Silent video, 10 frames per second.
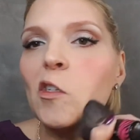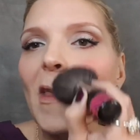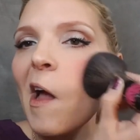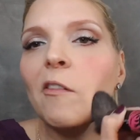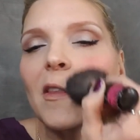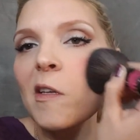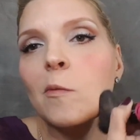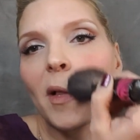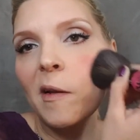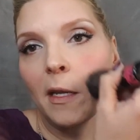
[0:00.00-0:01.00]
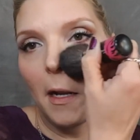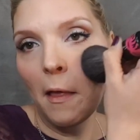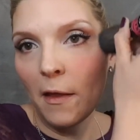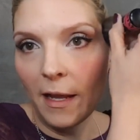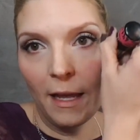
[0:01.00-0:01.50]
sure that everything's blended
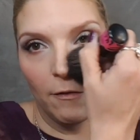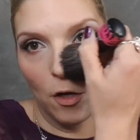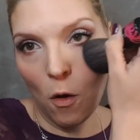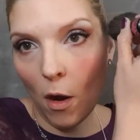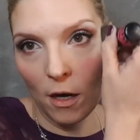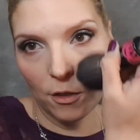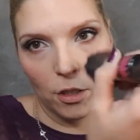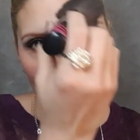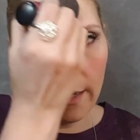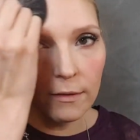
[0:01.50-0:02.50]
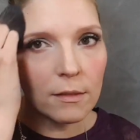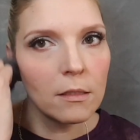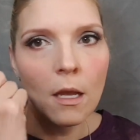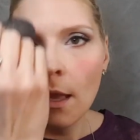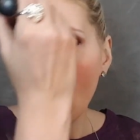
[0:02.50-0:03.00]
and that I have no harsh lines
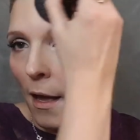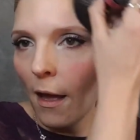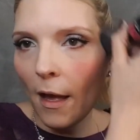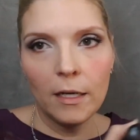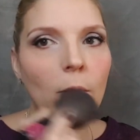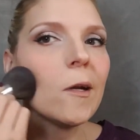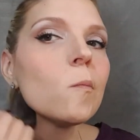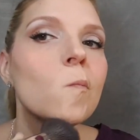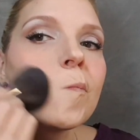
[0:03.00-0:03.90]
anywhere.